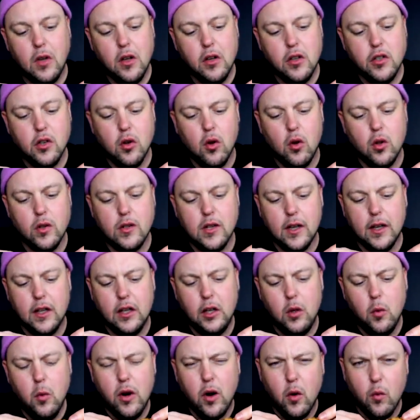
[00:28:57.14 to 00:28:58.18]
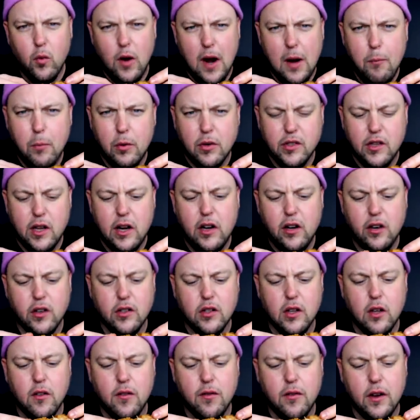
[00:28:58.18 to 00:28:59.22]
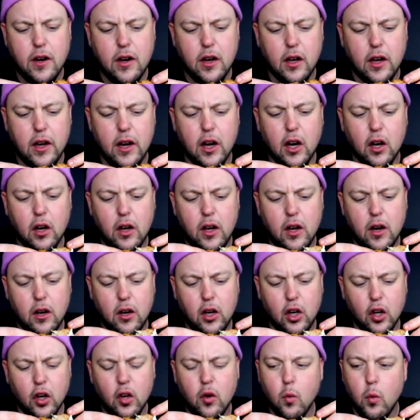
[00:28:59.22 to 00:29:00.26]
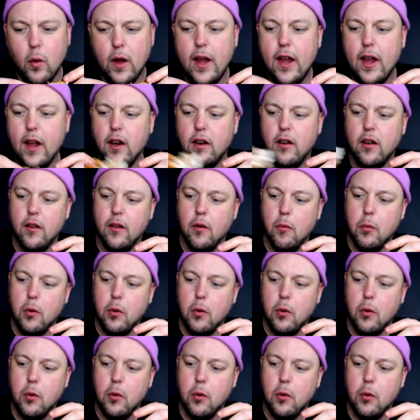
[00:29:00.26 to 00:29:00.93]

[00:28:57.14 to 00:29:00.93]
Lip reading: so it's like you want to represent yourself in a good way to the